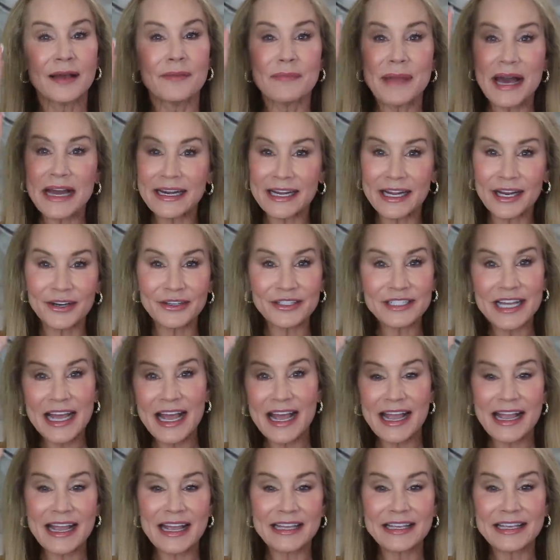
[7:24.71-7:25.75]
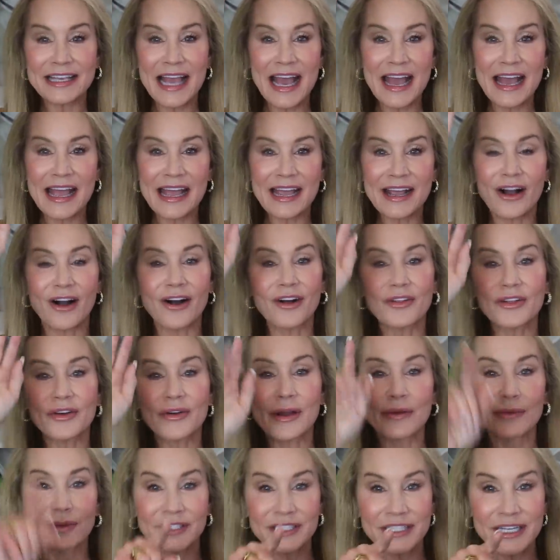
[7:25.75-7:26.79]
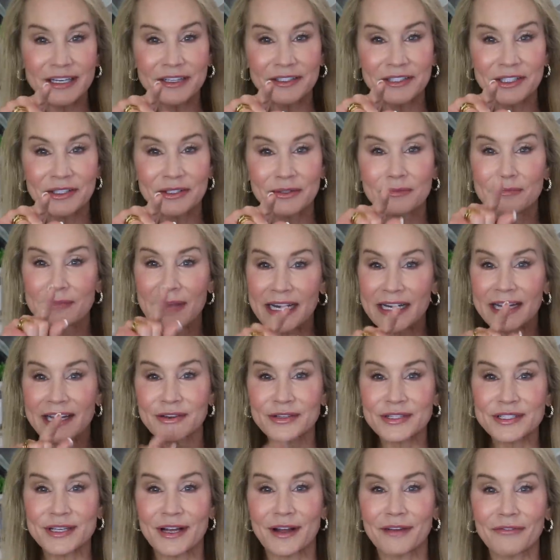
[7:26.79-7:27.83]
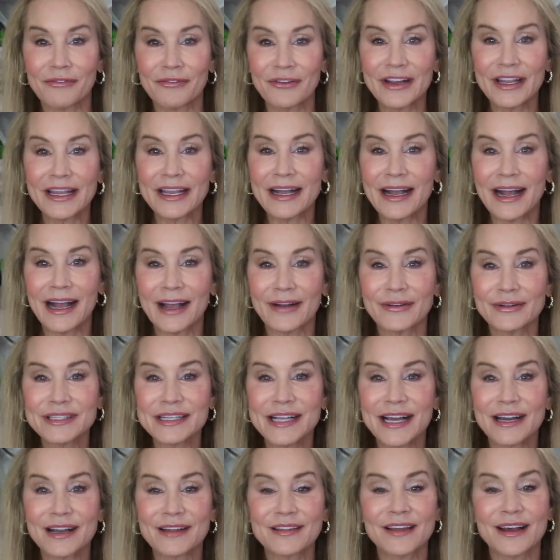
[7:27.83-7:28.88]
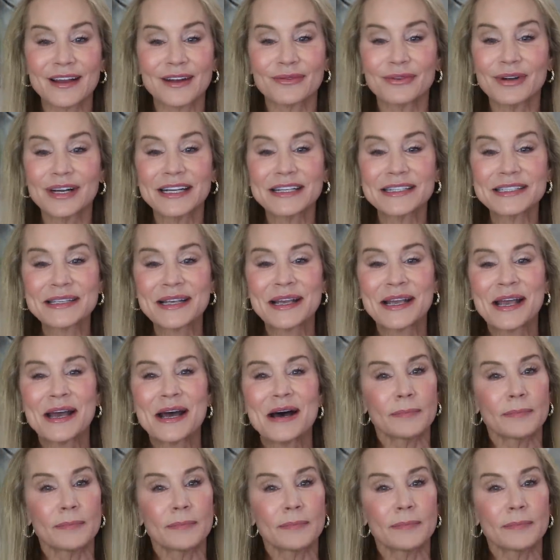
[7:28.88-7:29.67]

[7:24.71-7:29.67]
Medicare day, yay, although I will tell you, Medicare is not free. I always kind of thought it was.